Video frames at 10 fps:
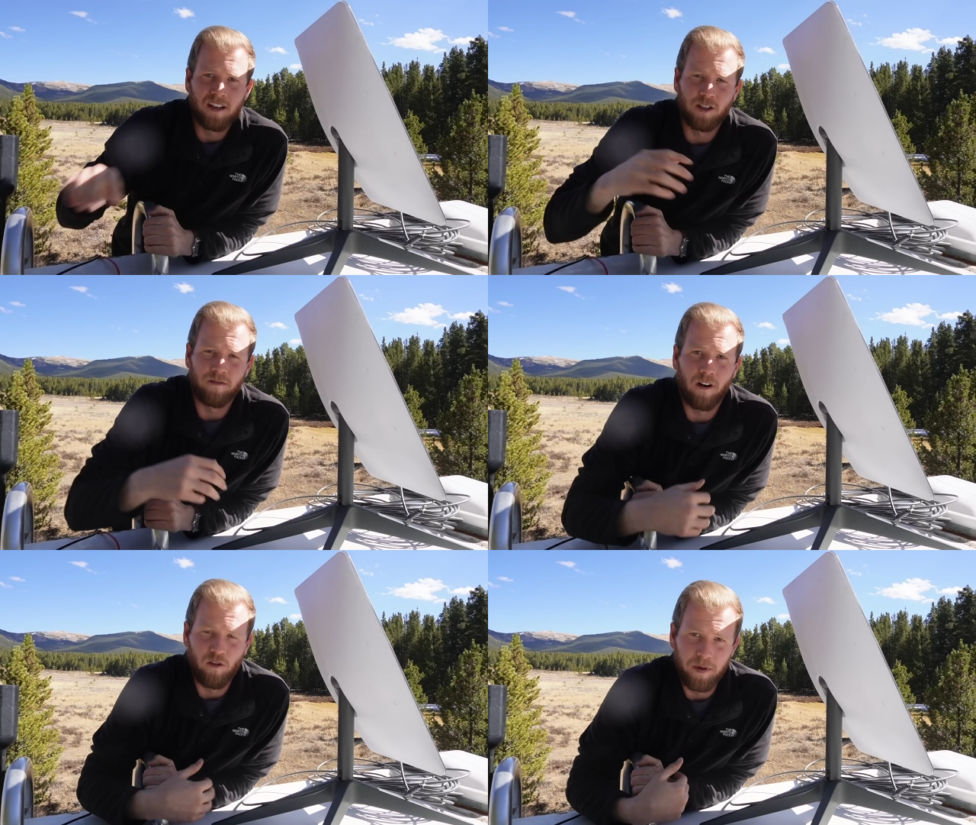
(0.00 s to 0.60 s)
So
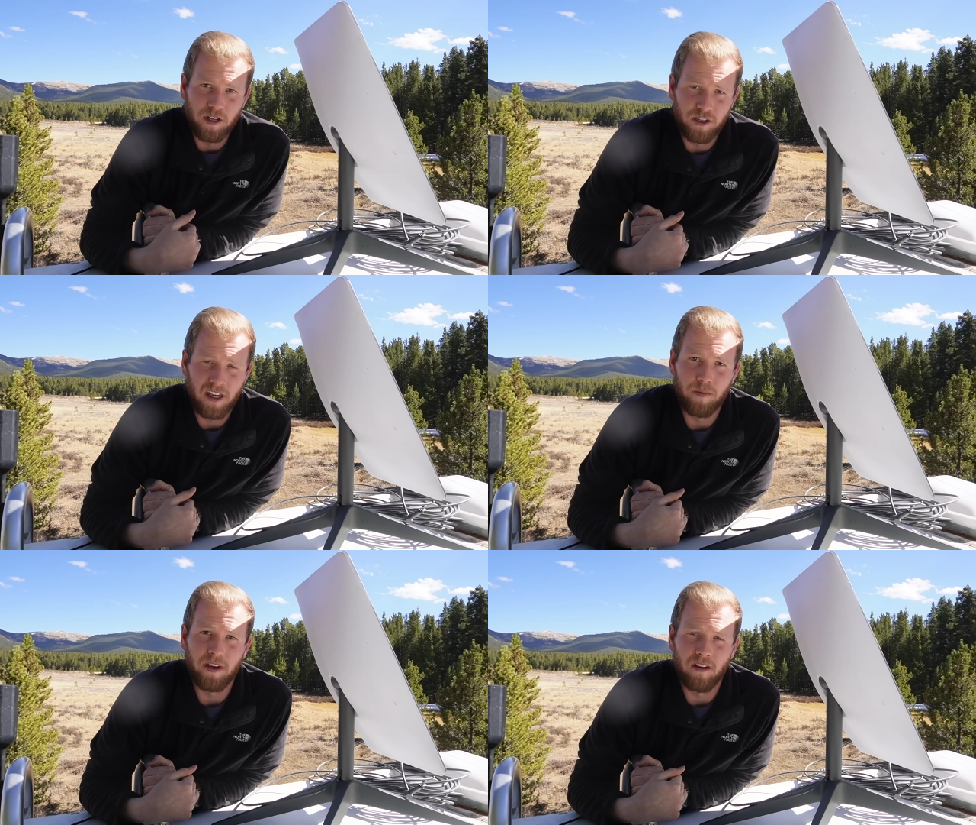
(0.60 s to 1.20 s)
far we've been just
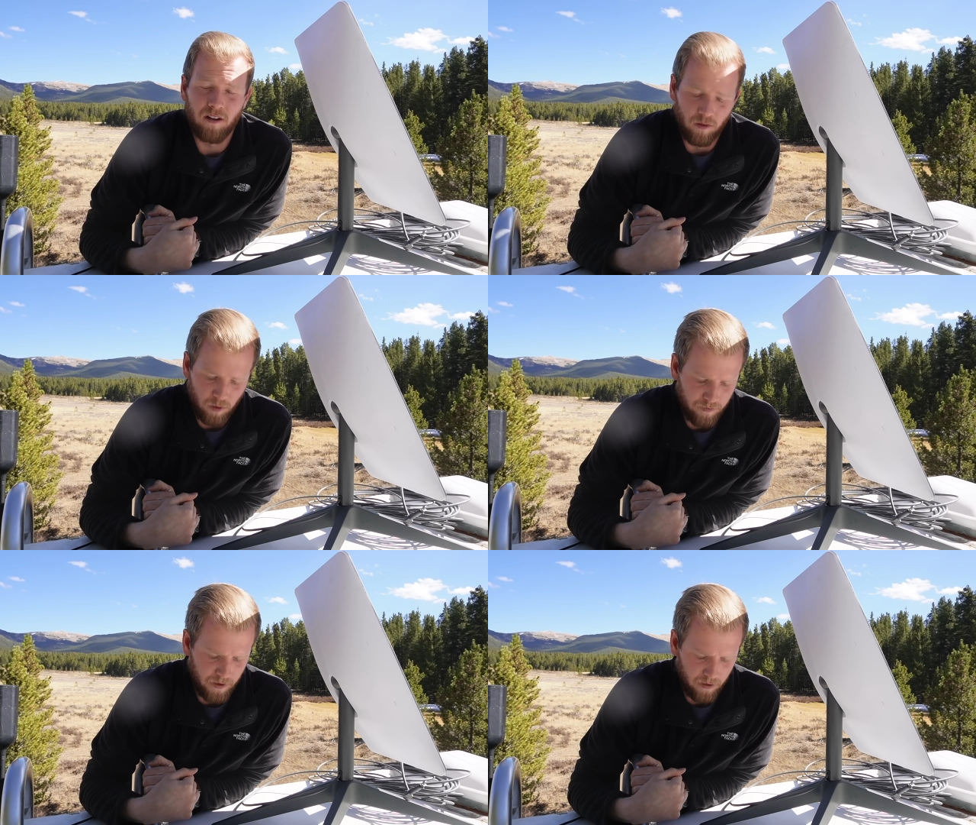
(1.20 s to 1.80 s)
keeping it on the
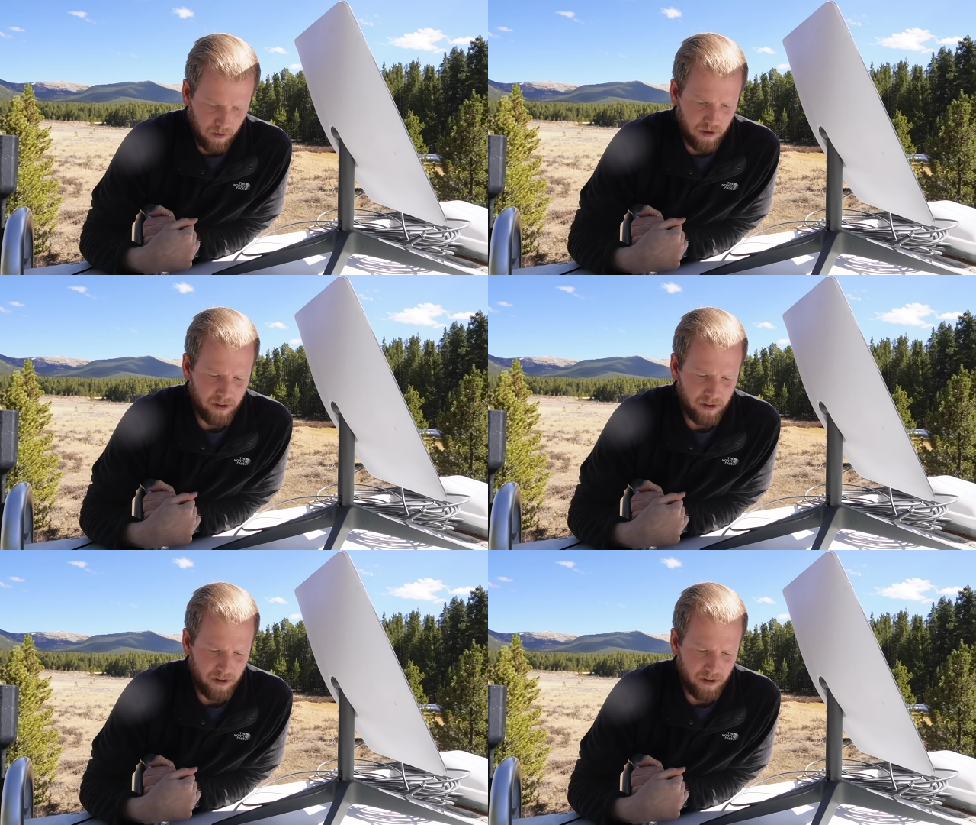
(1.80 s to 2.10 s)
roof here,